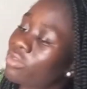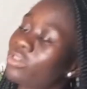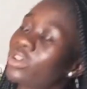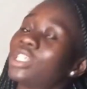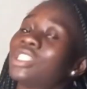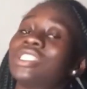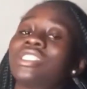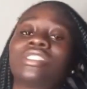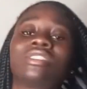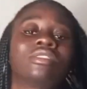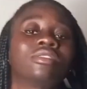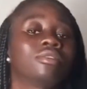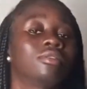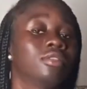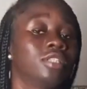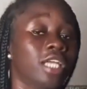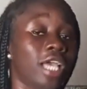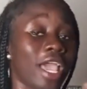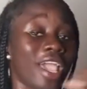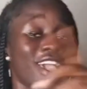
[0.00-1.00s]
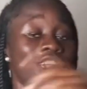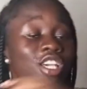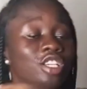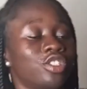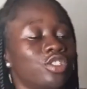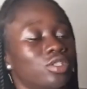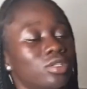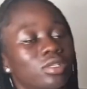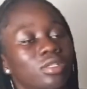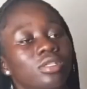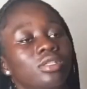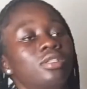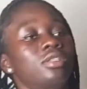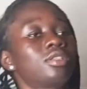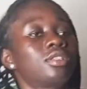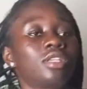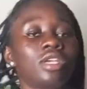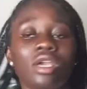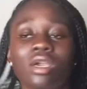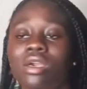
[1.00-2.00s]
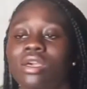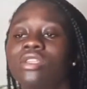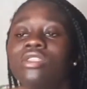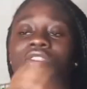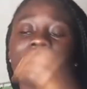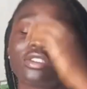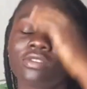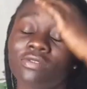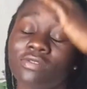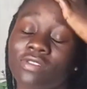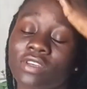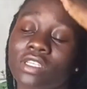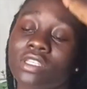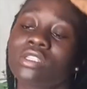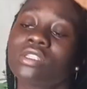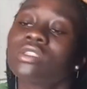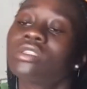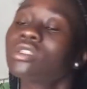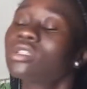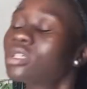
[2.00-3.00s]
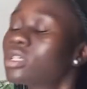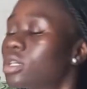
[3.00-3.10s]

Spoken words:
first the edges first.